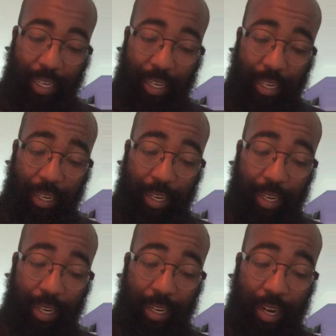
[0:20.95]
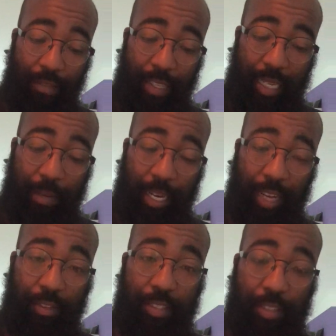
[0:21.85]
and every time I
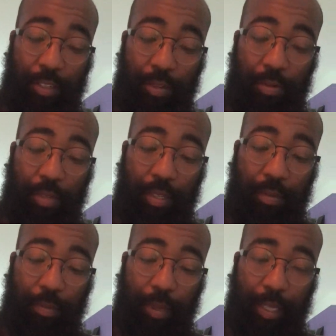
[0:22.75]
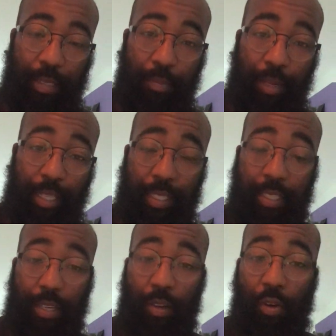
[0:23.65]
give it the salute, peace and blessings
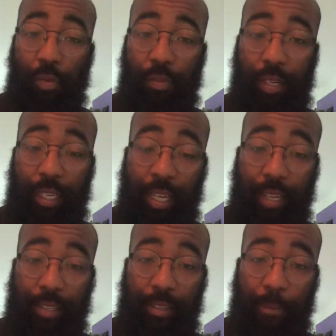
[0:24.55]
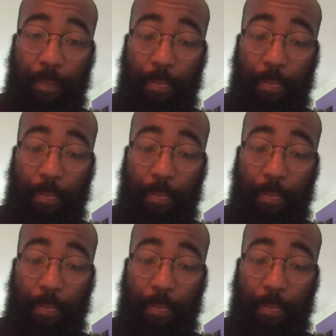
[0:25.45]
to the hopefully elect.